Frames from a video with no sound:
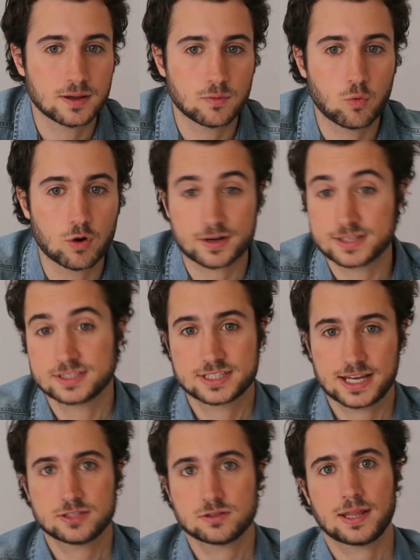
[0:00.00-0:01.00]
working
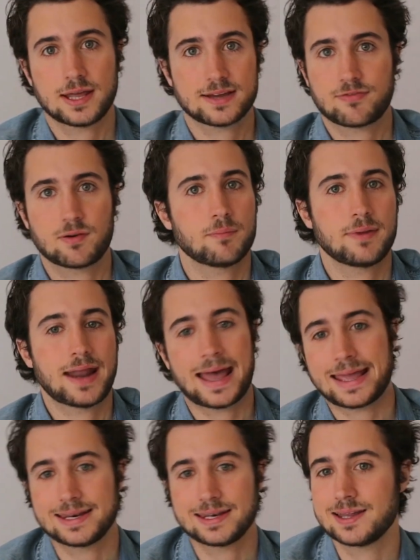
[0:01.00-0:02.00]
schedule, like from
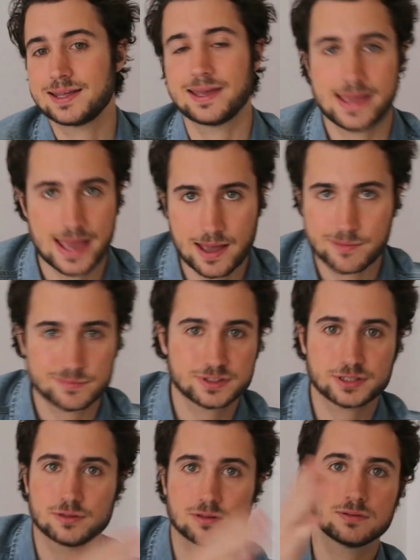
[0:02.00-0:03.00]
9 a.m.
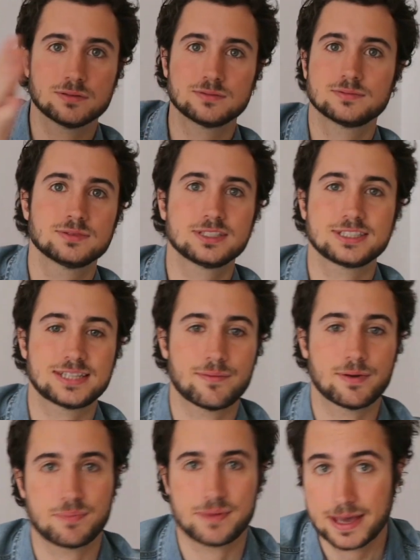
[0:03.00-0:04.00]
till
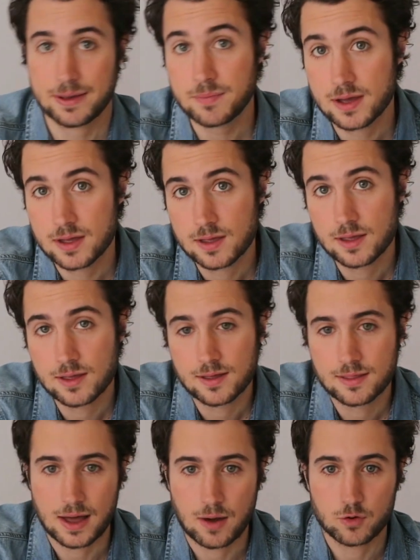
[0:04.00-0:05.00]
7 p.m.,
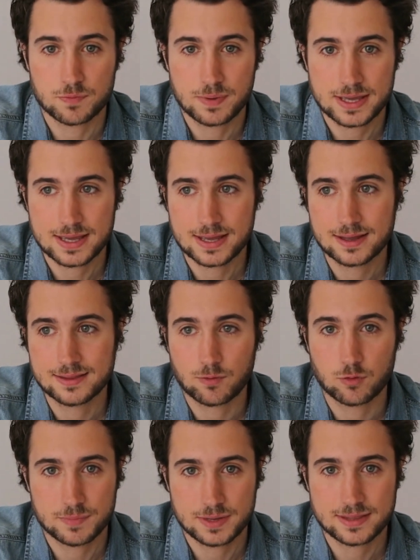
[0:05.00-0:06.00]
that would
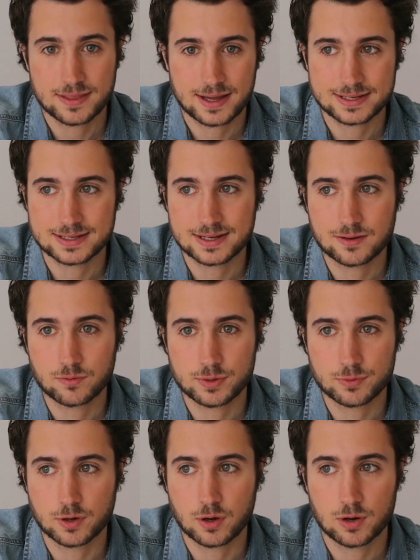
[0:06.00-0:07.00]
mean that we
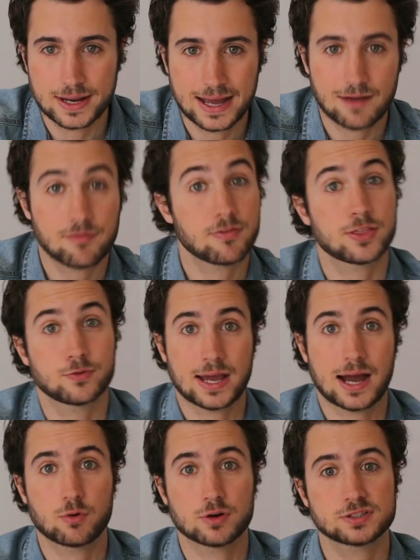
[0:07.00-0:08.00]
would only have 3
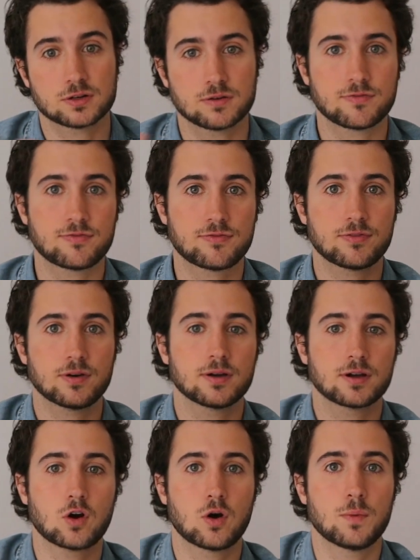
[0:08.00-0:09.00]
hours of
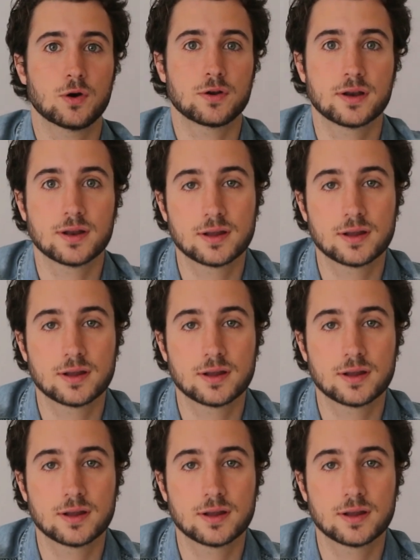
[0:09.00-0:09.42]
common